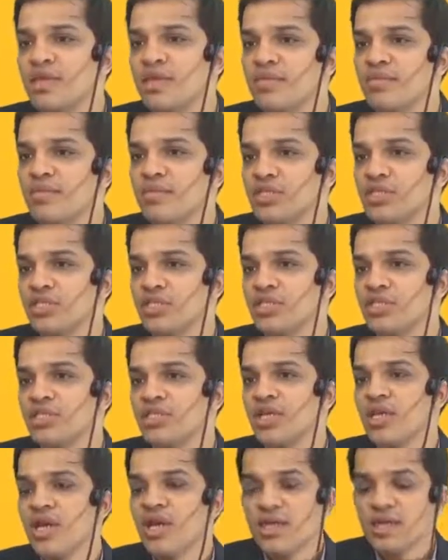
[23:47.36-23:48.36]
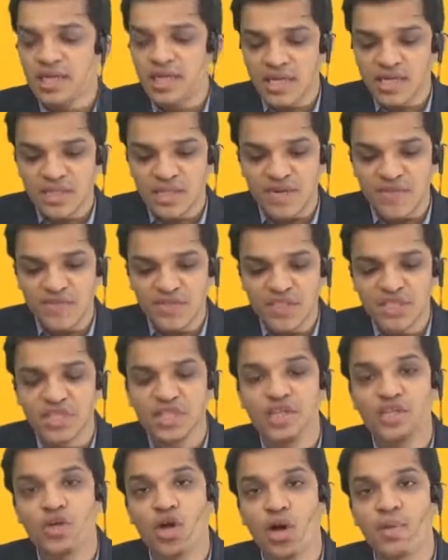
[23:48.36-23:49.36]
machines. There is deficit
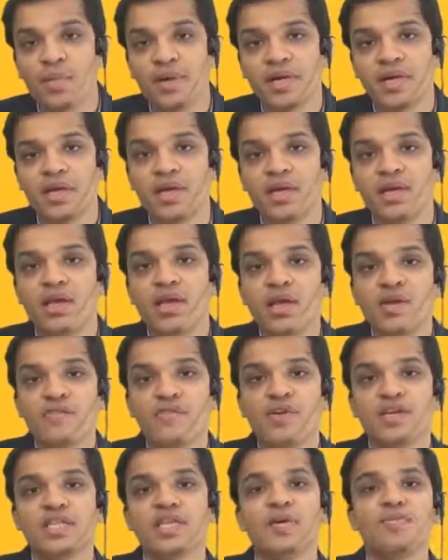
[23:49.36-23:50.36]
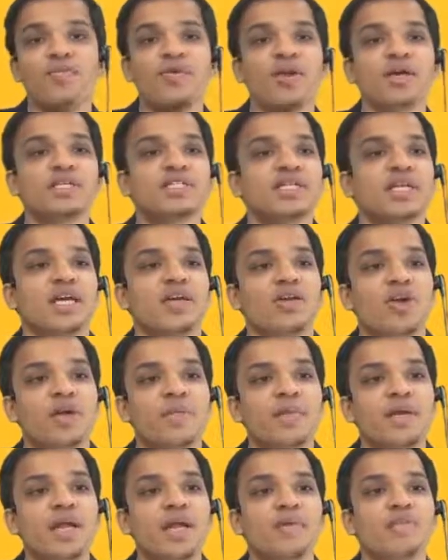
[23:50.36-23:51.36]
in raw material. Further production cannot
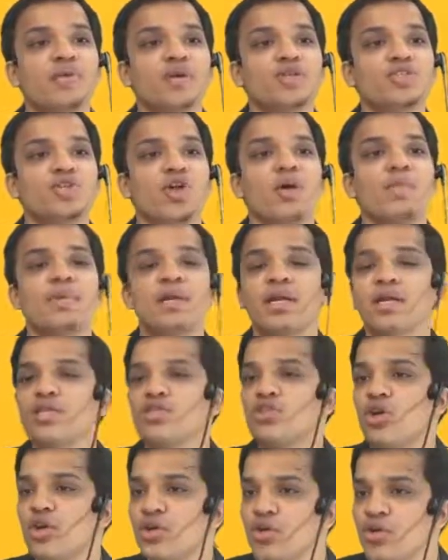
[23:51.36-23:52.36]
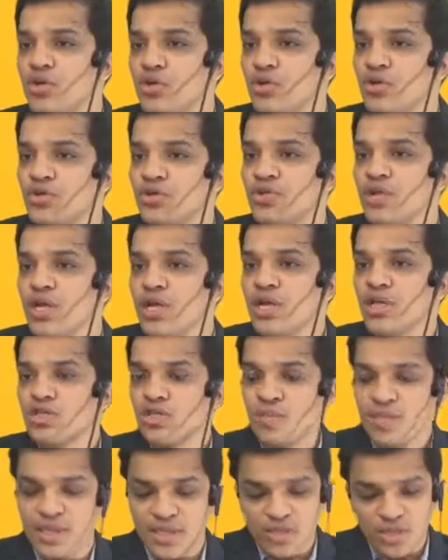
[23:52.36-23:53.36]
be done because raw material is not introduced. So
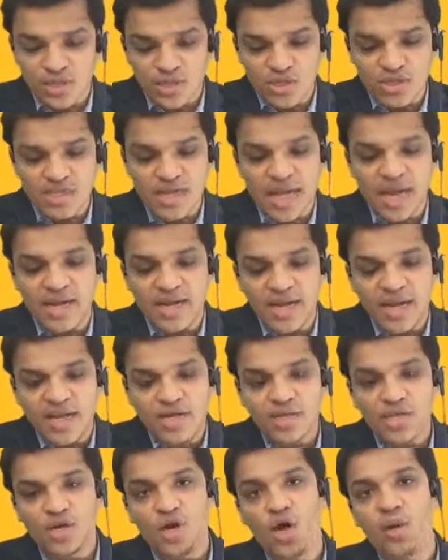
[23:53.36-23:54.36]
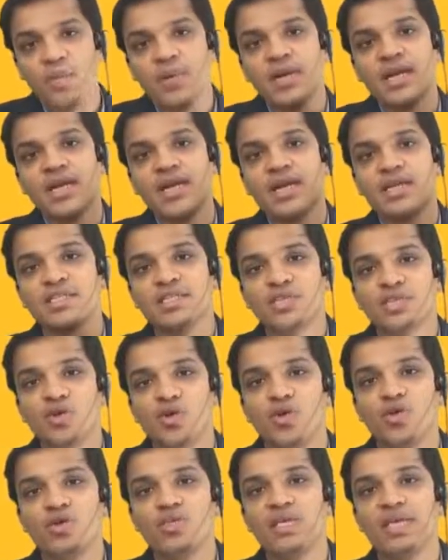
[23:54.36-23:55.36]
basis on that, the raw material gets
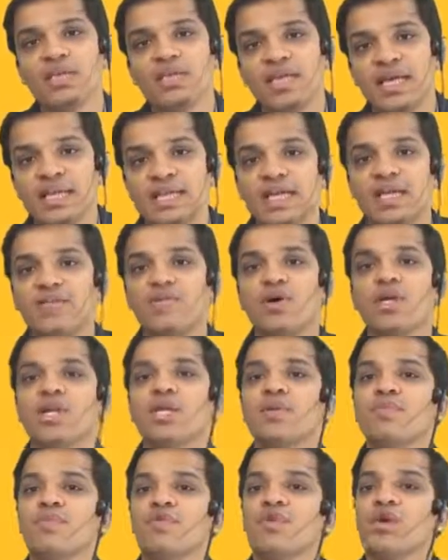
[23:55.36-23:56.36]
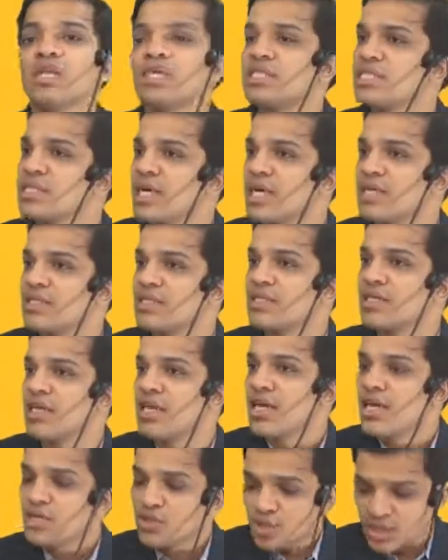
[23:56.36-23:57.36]
introduced and then that work in progress starts.
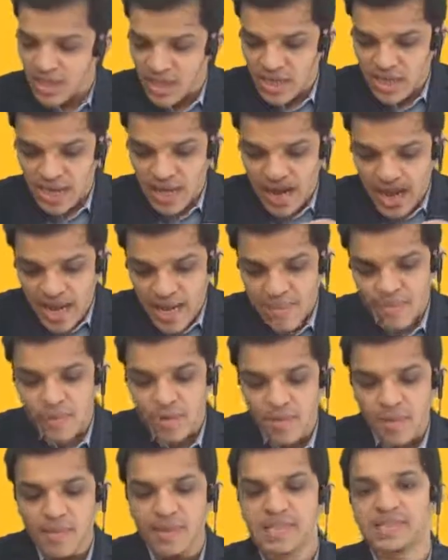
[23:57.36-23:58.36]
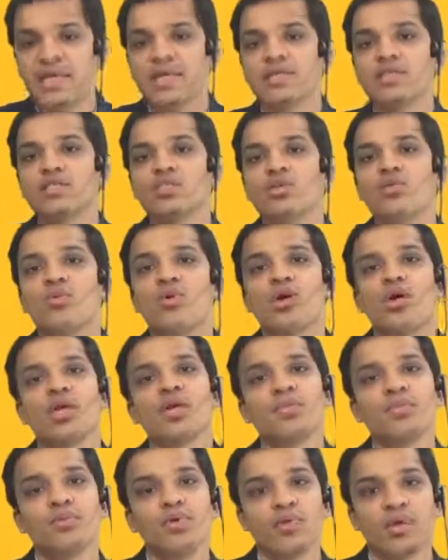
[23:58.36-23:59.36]
So there are high probable chances of work
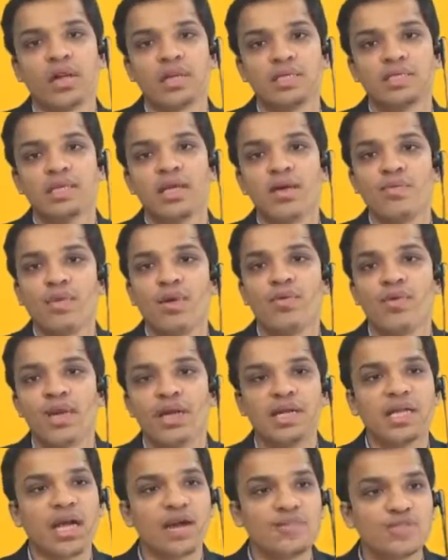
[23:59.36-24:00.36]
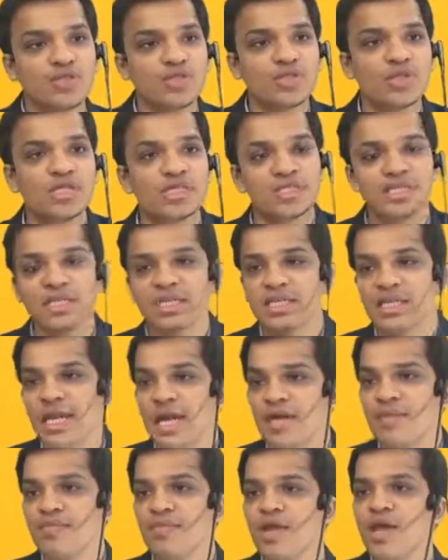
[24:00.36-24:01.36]
in progress. But when it comes to just in
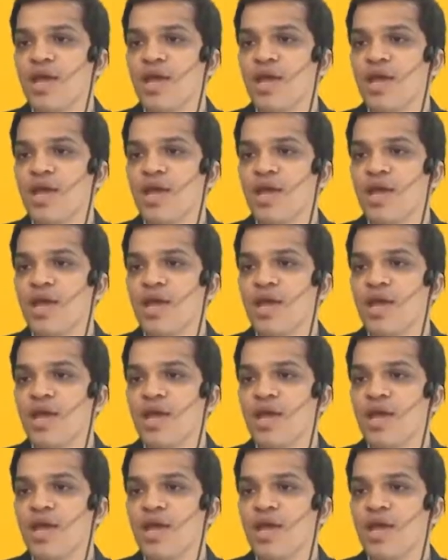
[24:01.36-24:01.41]
time,